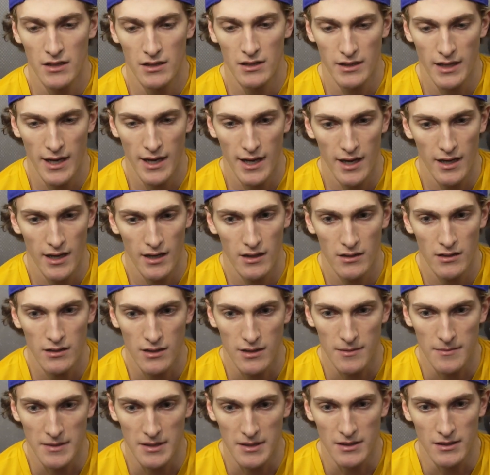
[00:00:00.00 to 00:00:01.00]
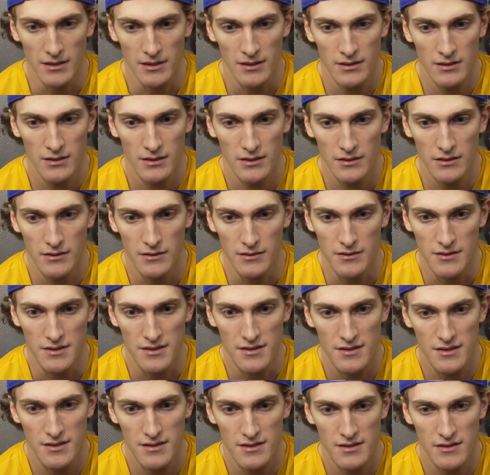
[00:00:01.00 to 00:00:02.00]
Yeah, I mean, it
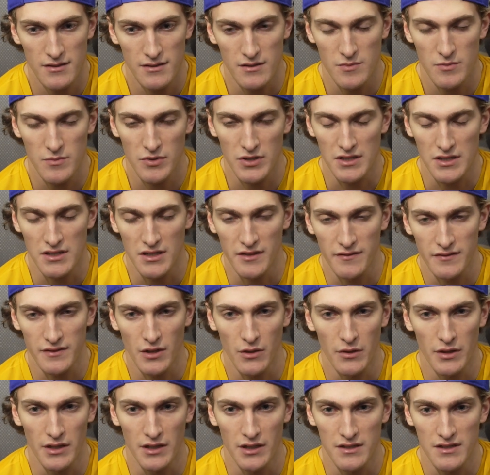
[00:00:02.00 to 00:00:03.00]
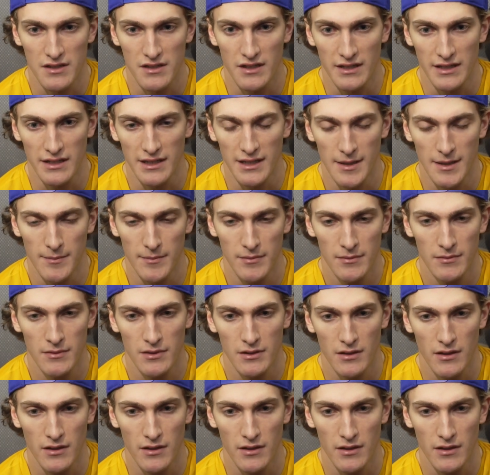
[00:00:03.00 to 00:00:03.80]
was pretty tough going into that game.